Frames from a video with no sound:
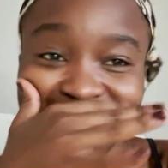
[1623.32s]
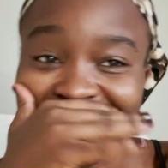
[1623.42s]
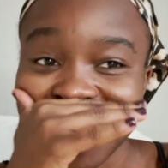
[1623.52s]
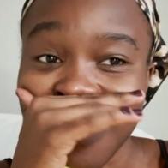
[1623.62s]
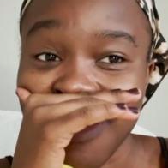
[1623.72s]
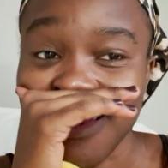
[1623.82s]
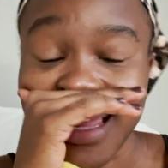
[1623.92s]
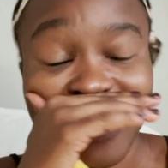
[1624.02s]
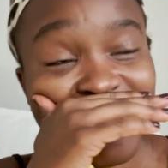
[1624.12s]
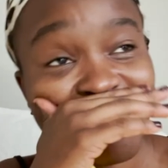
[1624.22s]
You know,
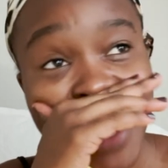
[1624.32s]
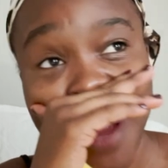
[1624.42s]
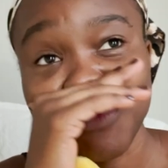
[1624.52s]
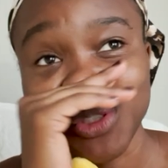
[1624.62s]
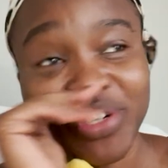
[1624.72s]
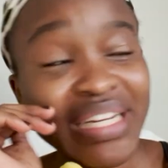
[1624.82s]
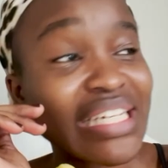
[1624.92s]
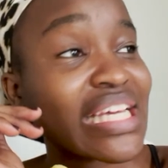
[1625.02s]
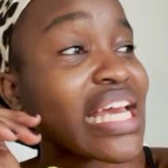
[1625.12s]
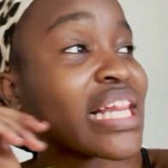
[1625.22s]
like cramps trying to
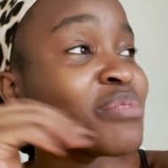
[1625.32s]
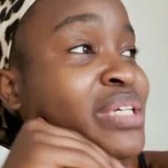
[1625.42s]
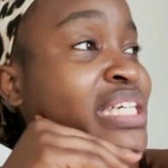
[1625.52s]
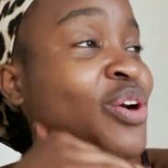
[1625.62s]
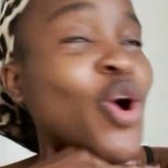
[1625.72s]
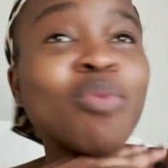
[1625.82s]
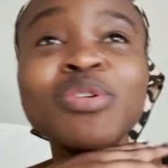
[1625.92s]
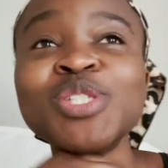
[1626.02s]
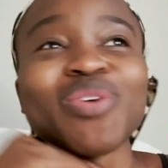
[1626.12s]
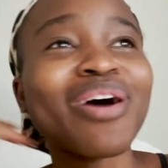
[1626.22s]
kill me,
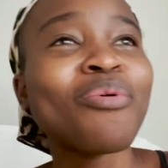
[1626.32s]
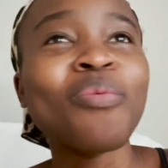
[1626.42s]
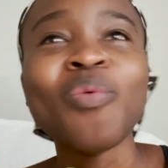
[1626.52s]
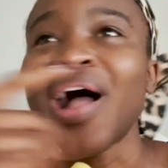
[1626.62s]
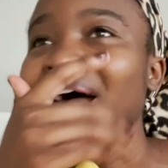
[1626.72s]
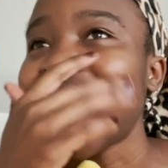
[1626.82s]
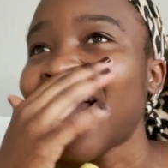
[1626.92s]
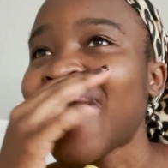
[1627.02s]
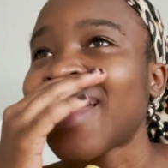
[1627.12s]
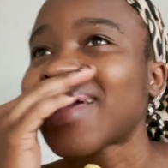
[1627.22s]
hormones were out of
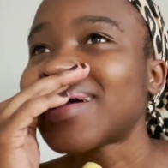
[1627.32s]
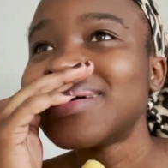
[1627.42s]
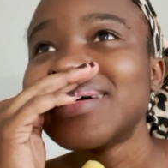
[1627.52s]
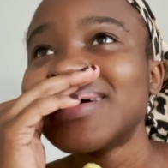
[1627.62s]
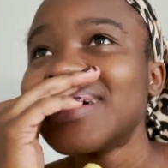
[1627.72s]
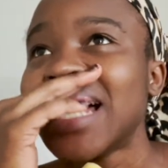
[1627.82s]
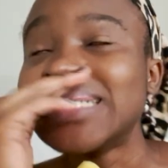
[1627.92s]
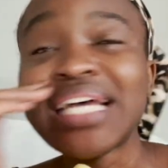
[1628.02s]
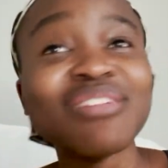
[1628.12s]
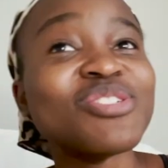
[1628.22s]
whack,
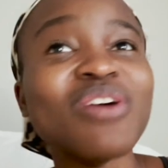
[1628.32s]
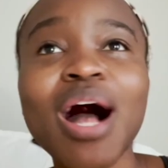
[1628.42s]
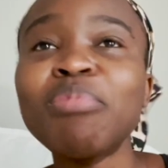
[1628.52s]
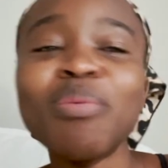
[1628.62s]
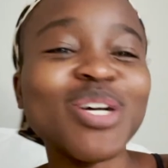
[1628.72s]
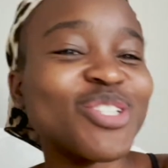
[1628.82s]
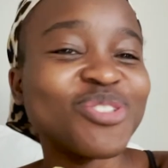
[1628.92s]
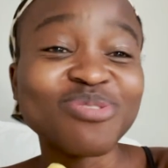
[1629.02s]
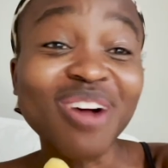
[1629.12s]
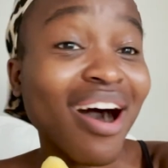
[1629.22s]
Adele's new album had
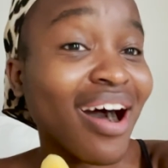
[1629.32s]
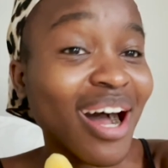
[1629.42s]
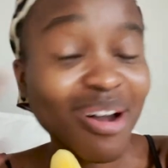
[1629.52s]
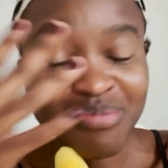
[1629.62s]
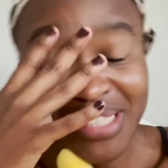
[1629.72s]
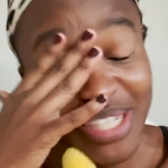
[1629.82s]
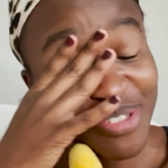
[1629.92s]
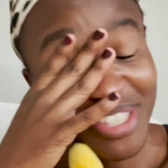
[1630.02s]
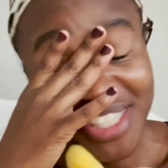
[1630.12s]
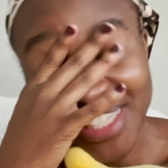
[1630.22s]
dropped. It
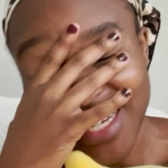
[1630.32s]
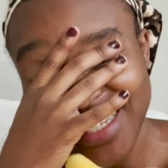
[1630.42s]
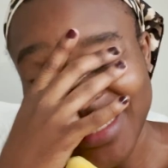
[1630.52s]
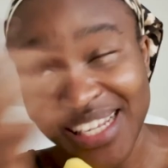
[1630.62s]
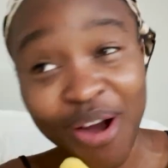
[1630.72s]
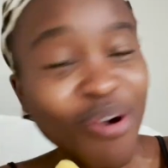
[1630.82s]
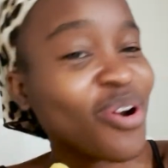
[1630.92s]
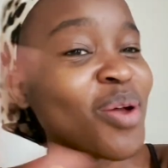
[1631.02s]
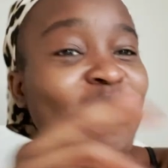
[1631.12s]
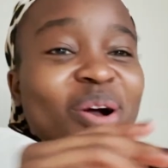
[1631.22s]
was just a
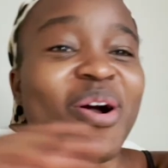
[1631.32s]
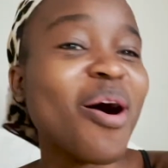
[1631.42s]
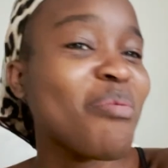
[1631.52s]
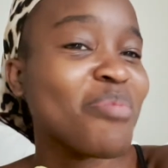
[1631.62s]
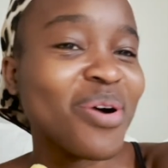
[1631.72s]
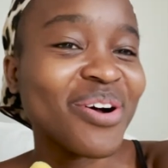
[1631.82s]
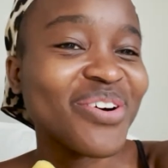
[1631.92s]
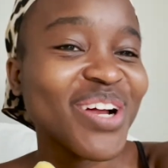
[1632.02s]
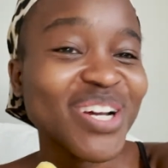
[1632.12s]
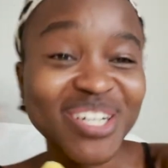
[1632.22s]
horrible
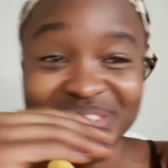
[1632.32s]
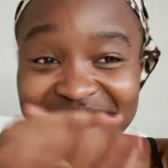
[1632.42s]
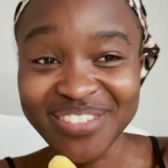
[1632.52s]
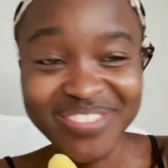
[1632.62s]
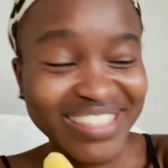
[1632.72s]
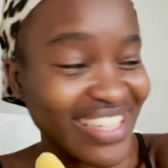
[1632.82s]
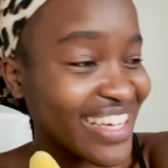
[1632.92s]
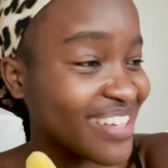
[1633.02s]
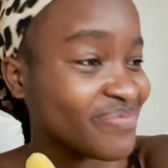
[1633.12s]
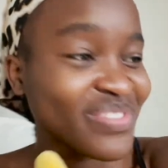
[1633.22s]
combo of
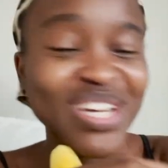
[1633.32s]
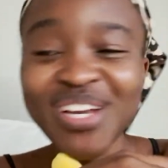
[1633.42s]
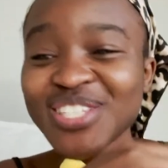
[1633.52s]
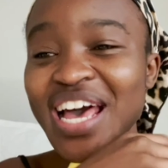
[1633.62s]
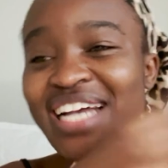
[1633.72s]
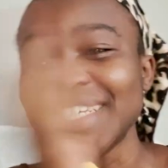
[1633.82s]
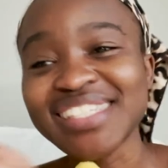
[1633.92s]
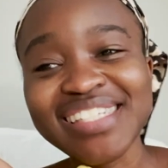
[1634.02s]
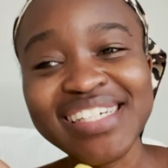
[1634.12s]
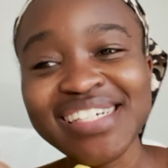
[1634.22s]
everything. So I
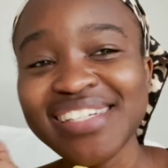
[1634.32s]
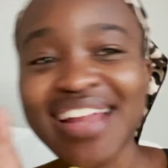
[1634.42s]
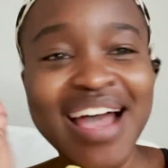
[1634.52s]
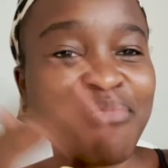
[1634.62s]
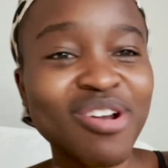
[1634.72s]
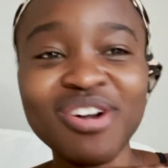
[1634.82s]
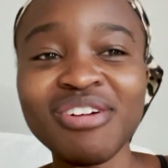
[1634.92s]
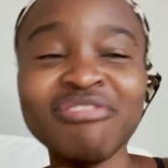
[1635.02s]
just said, nah, I'm not gonna